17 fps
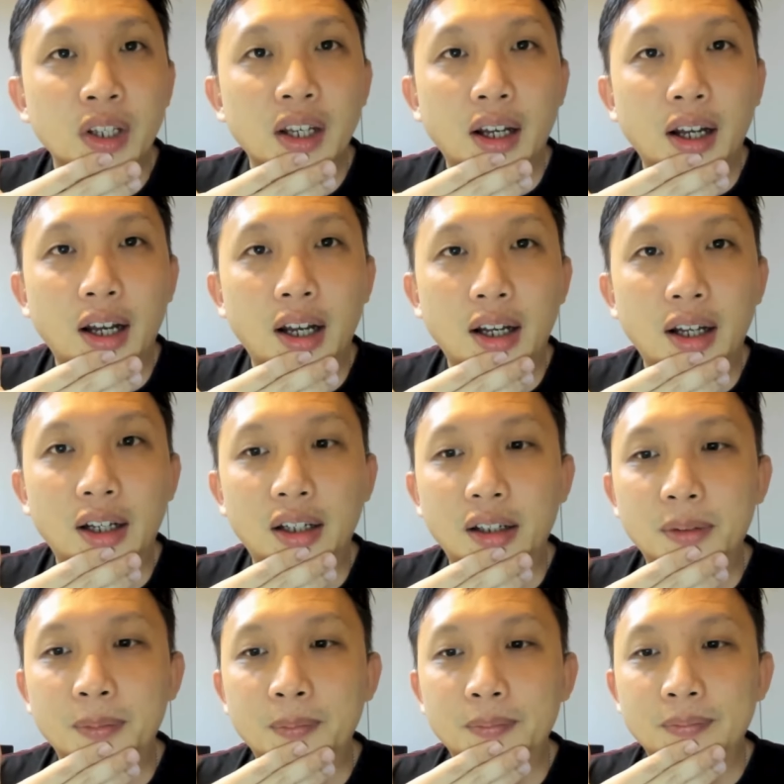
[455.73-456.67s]

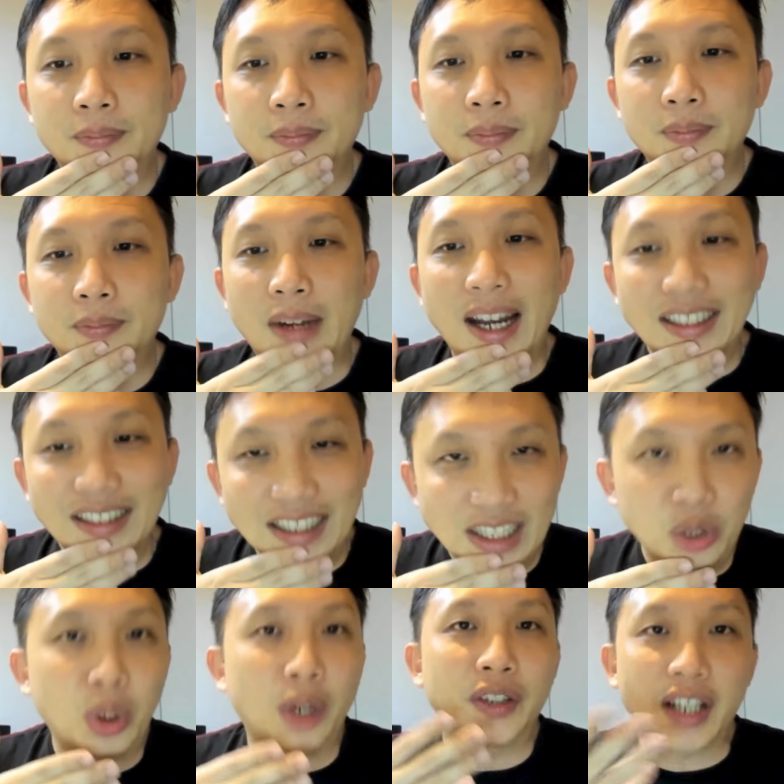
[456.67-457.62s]
ideally
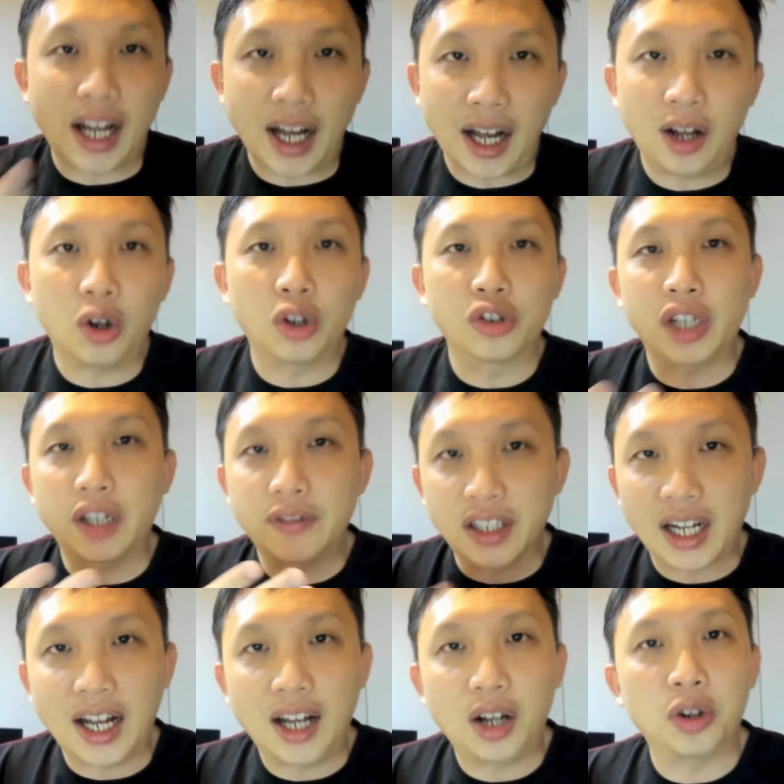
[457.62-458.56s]
you have a car or drive a
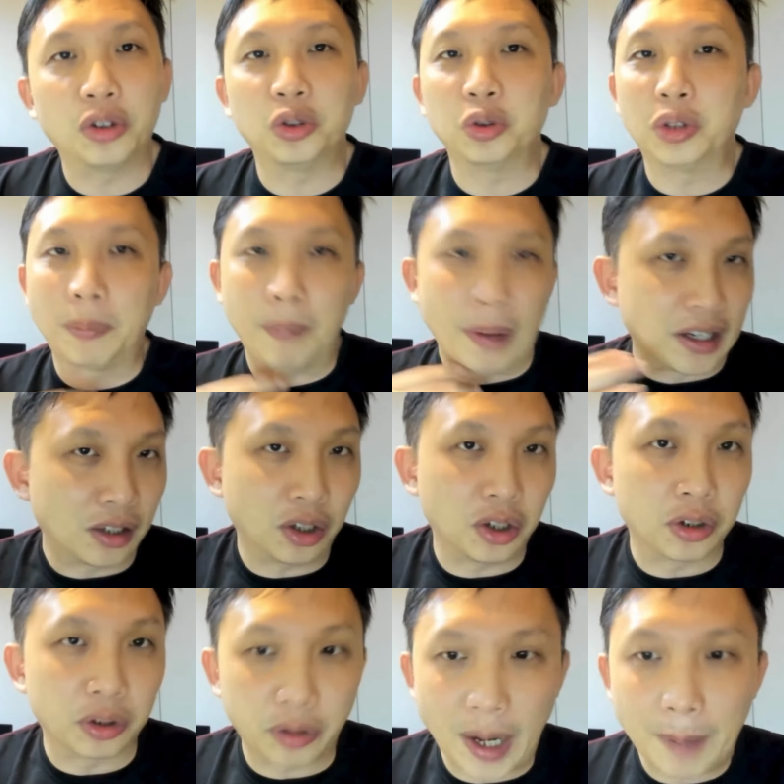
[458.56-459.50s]
car or you depend a lot
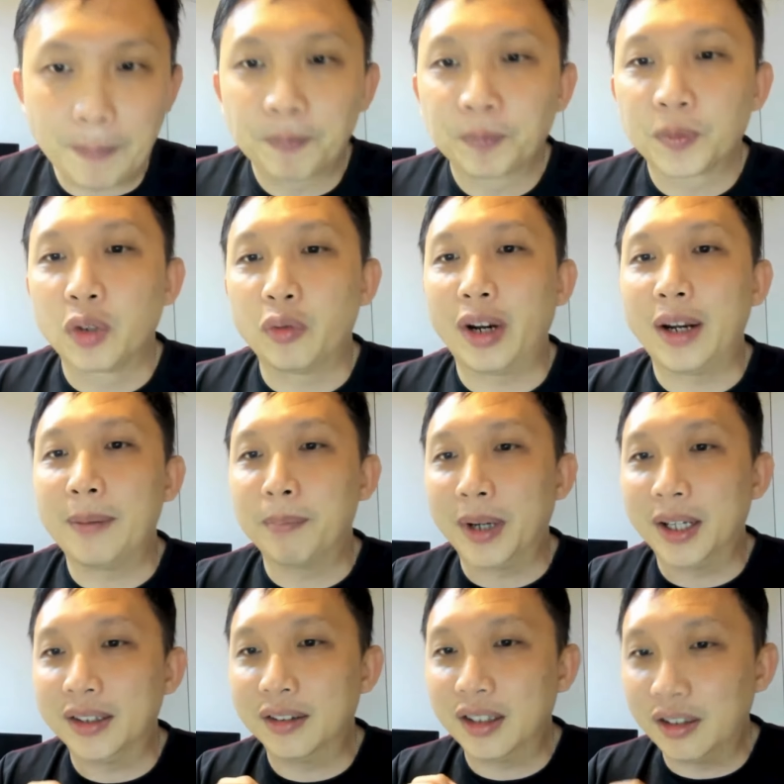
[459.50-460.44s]
on Grab, right?
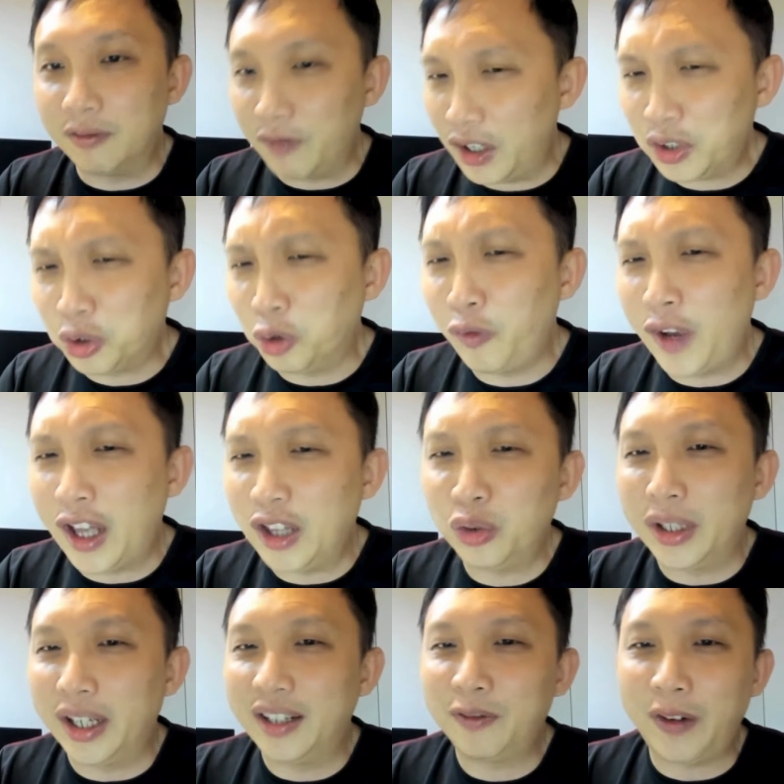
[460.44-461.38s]
But very good value,
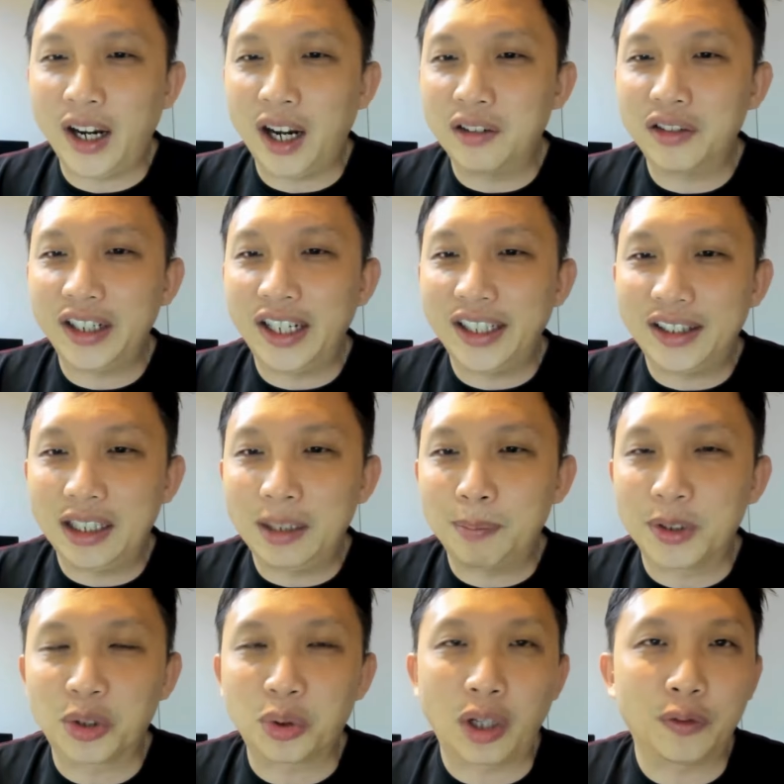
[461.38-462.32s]
like 580 per
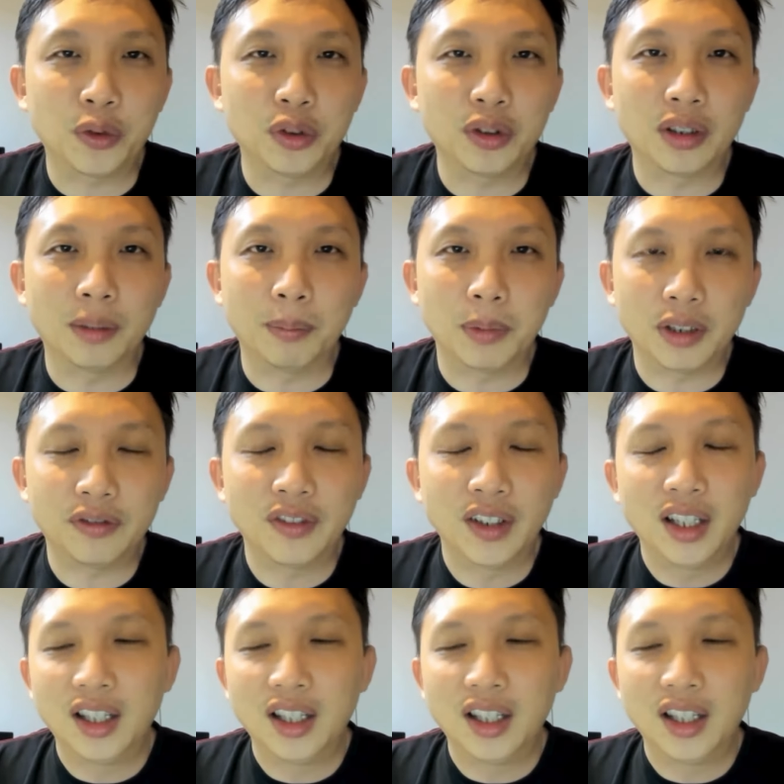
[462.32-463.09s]
square foot above.